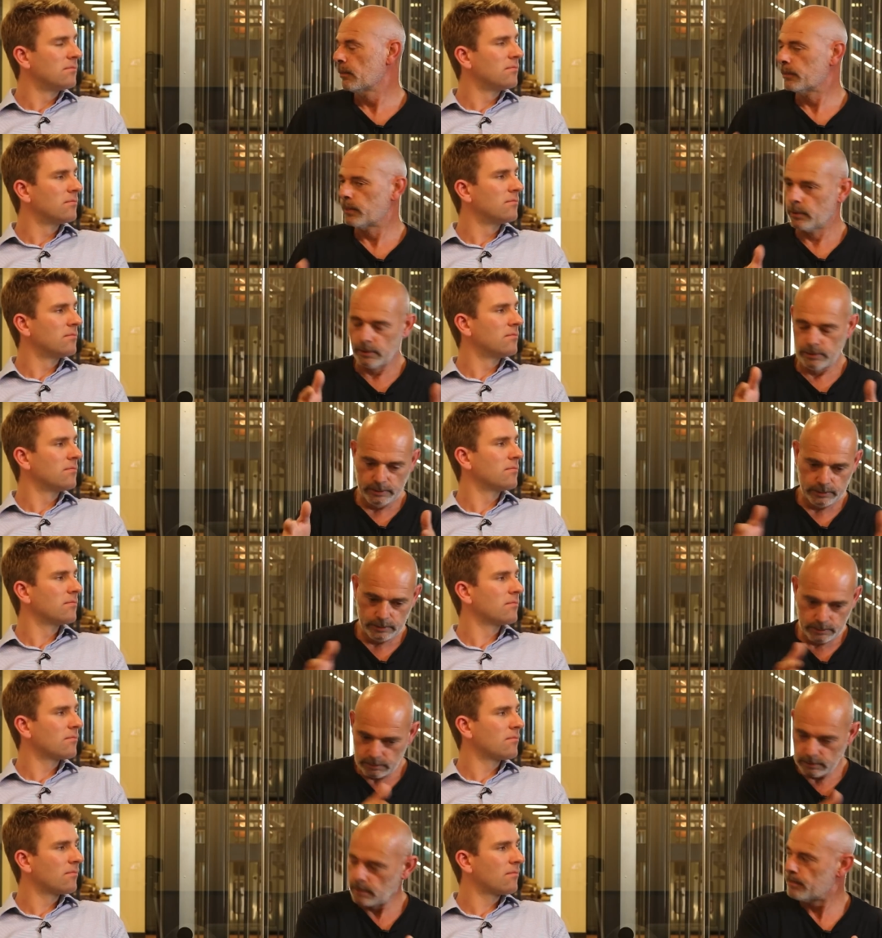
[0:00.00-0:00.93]
Speaker 1: but
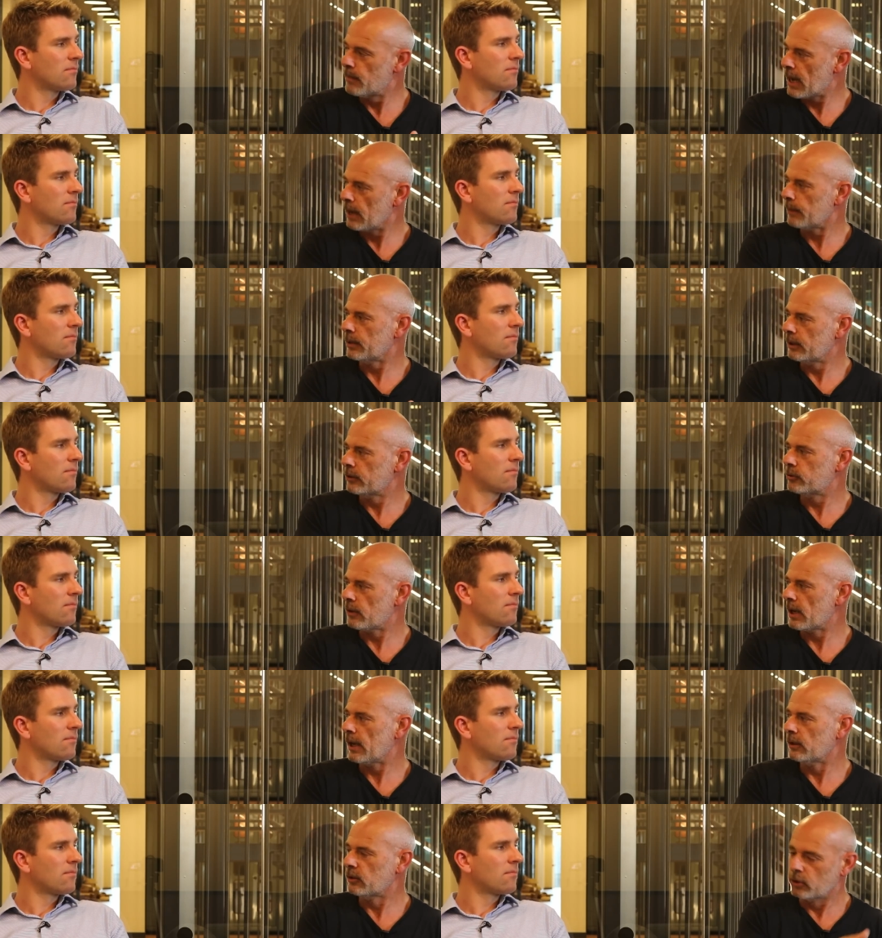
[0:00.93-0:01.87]
there might be a
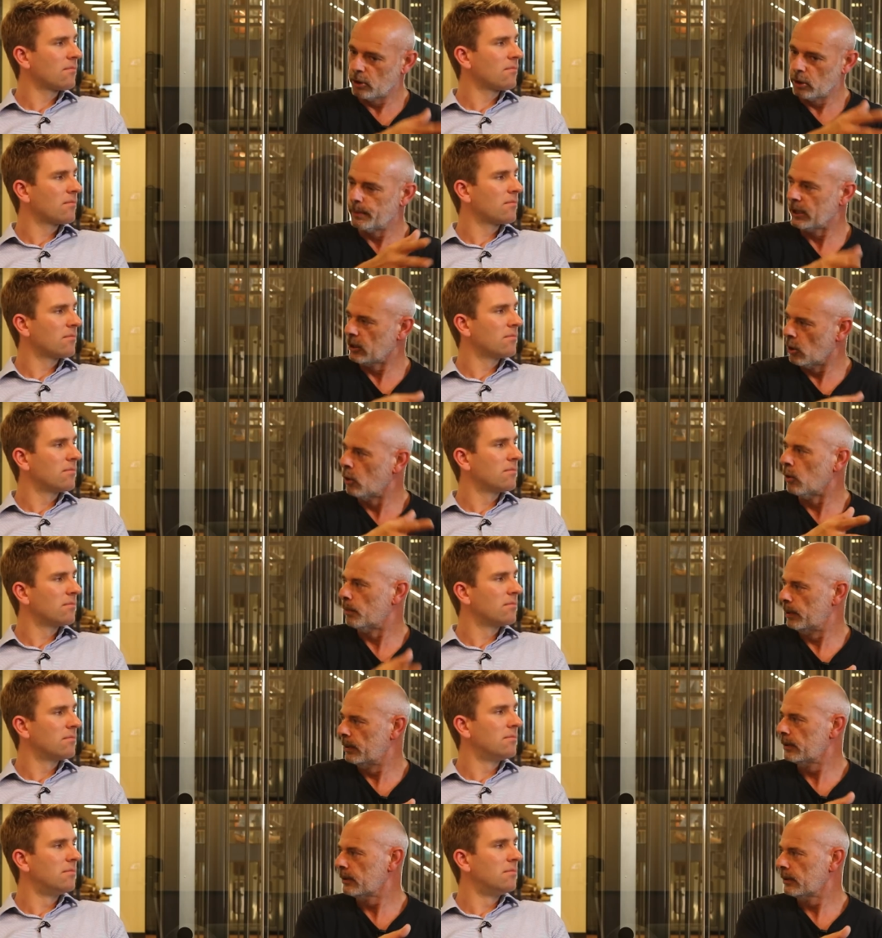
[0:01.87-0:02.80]
trade coming
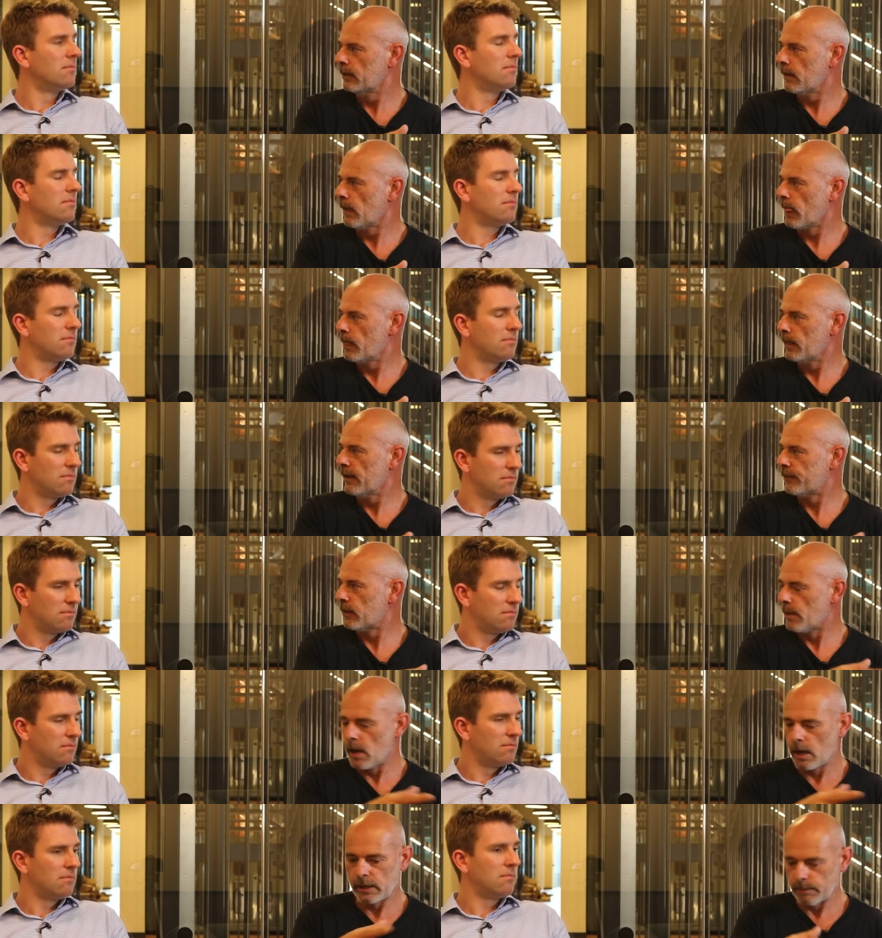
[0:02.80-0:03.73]
up Mm. If the
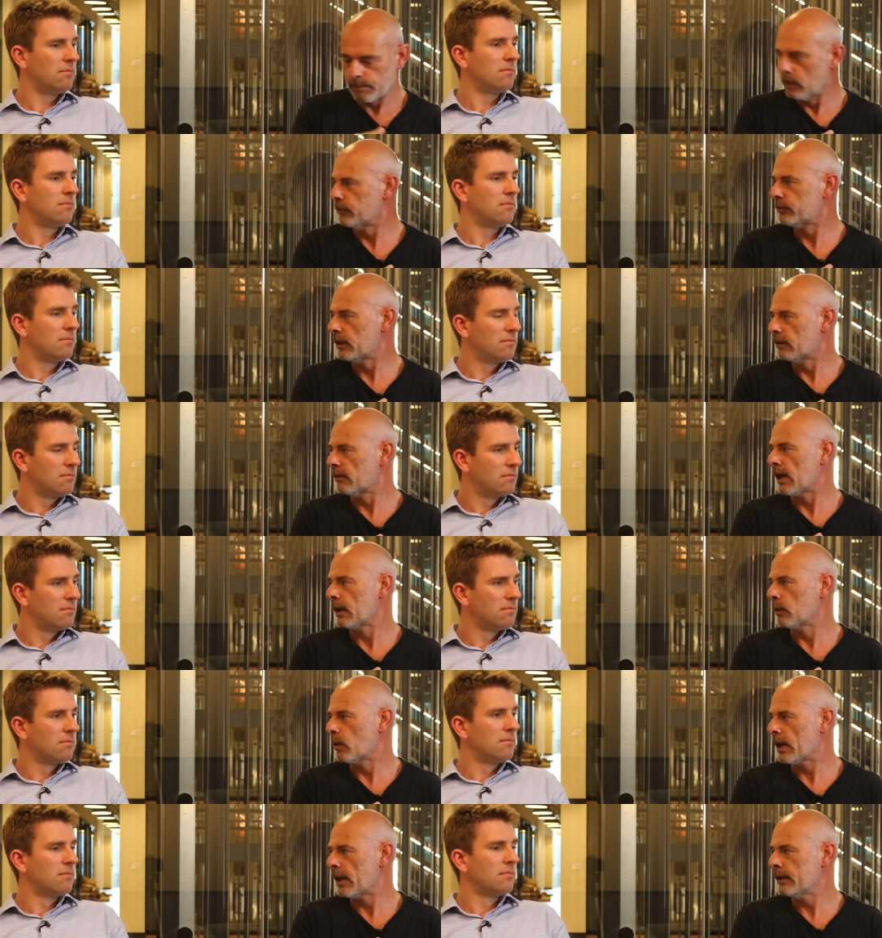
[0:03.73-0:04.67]
market moves in the
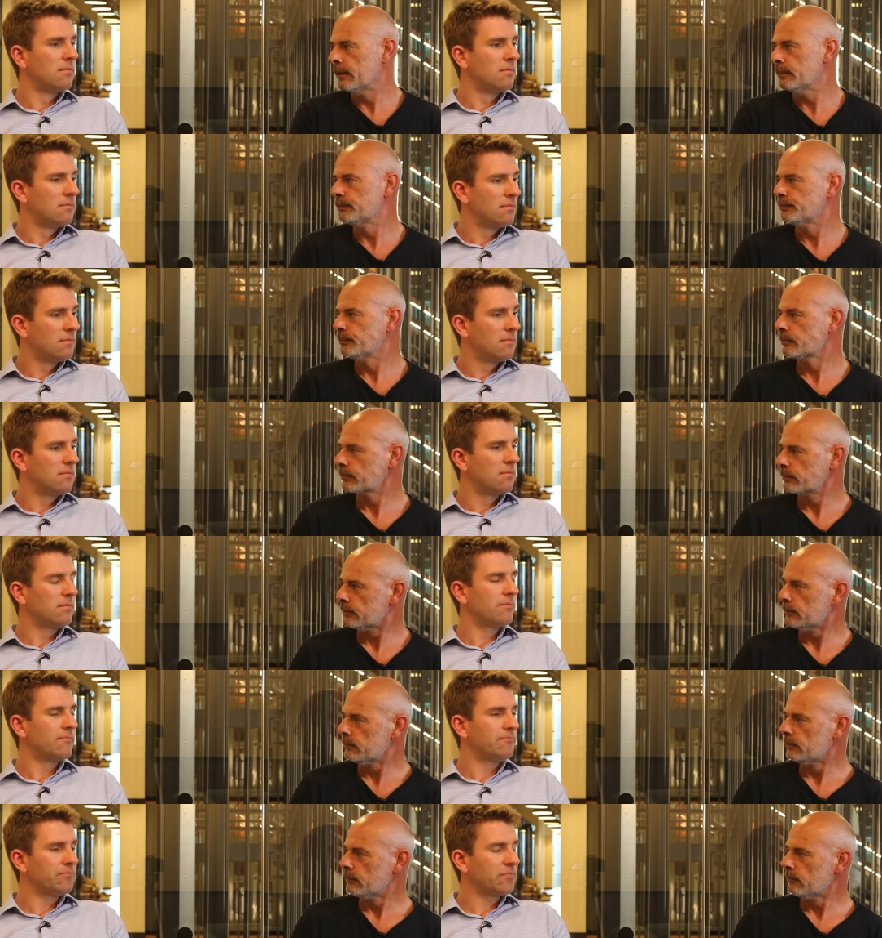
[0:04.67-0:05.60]
right way.
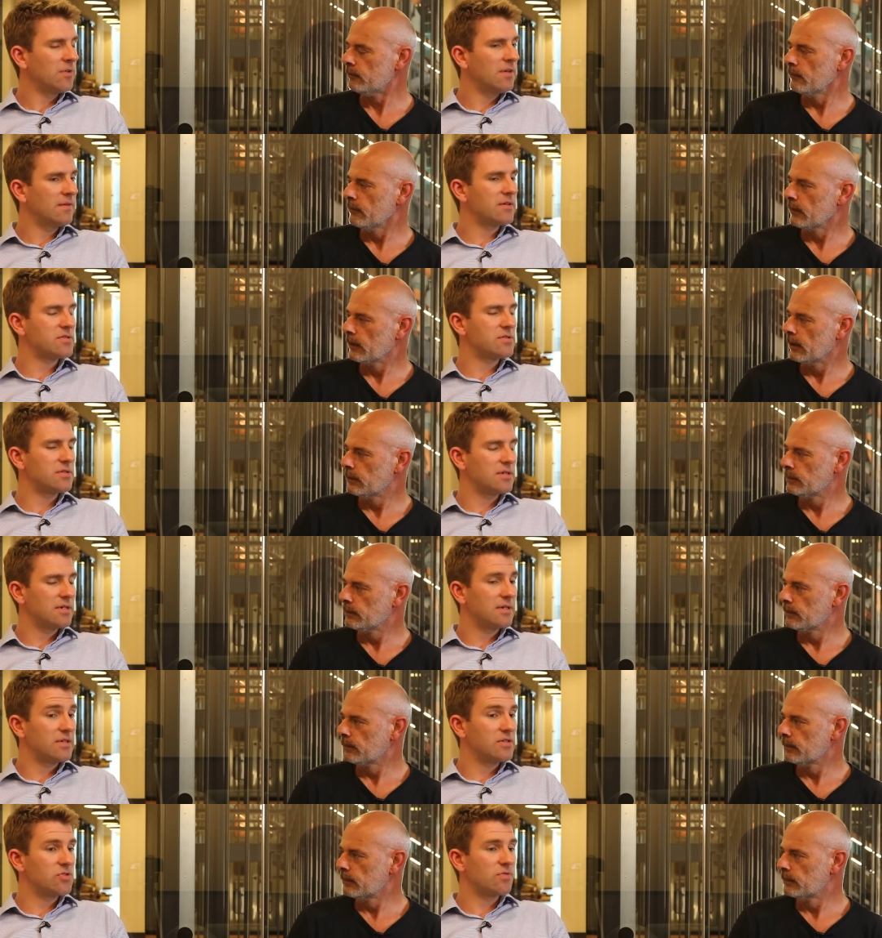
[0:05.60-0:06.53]
Speaker 2: Yeah, that's
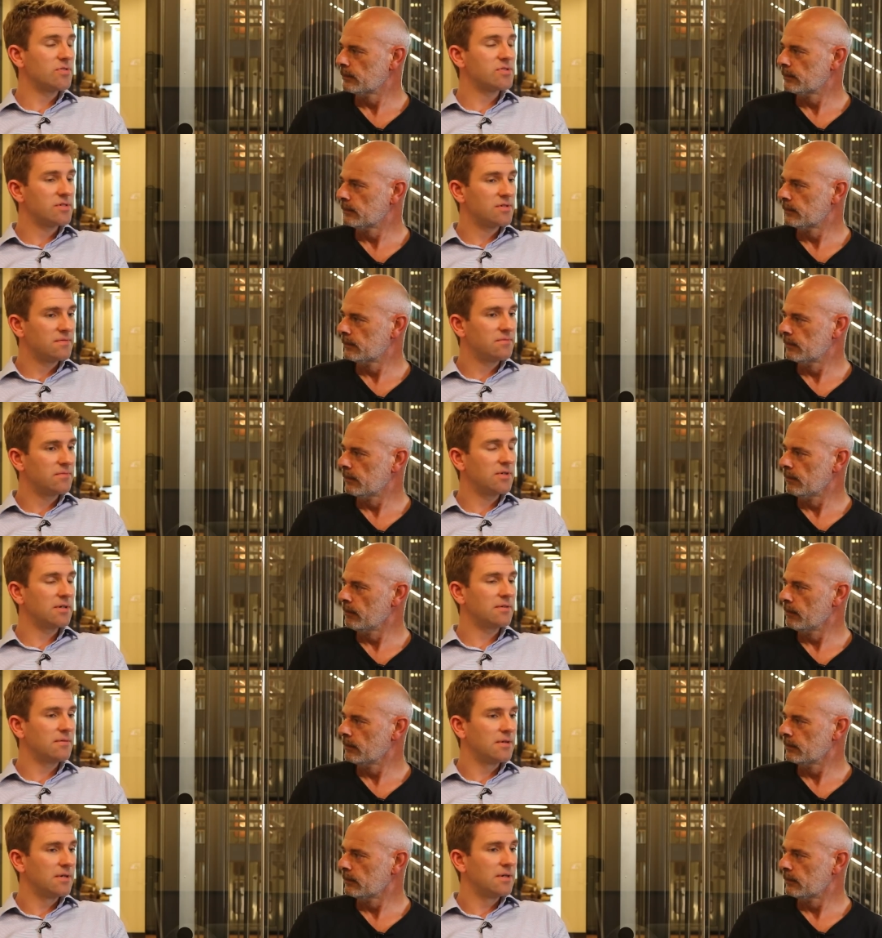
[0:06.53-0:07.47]
yeah interesting.
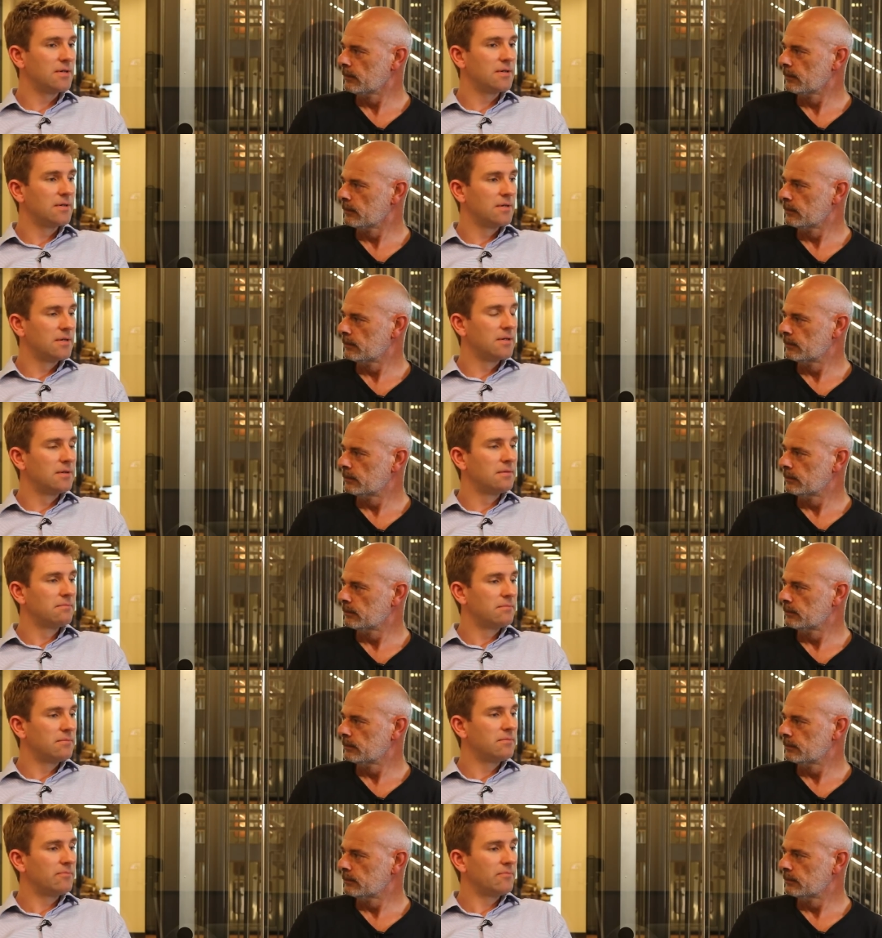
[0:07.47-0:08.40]
Yeah,
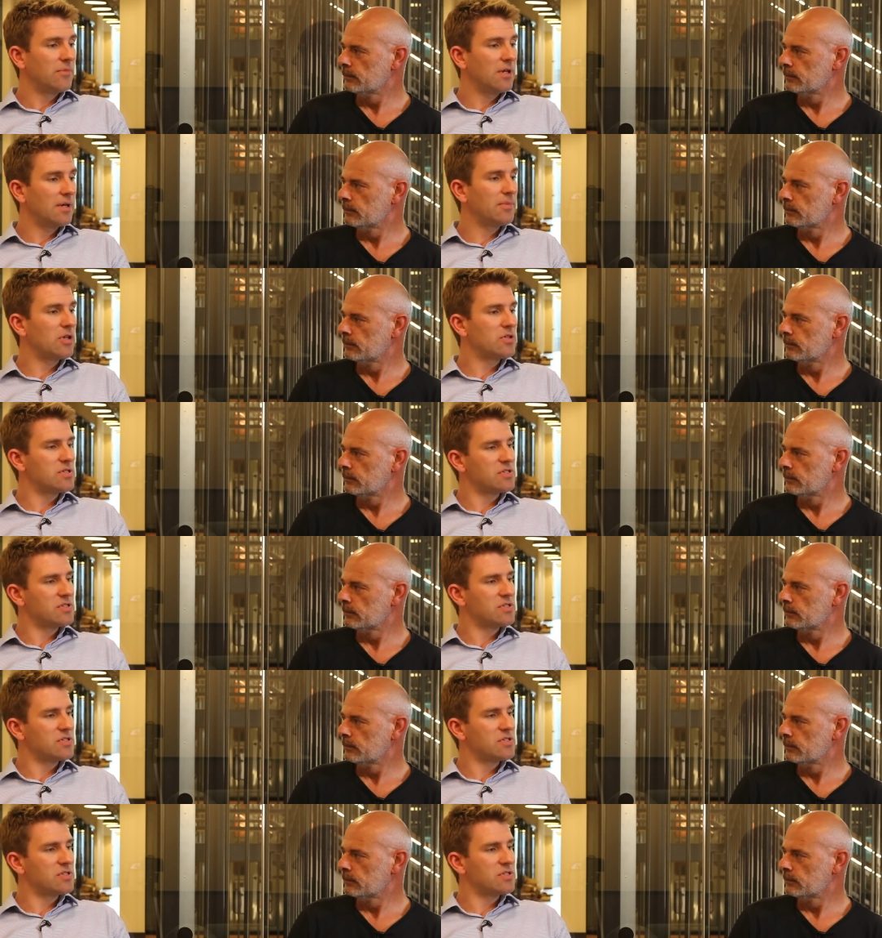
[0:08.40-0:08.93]
yeah, because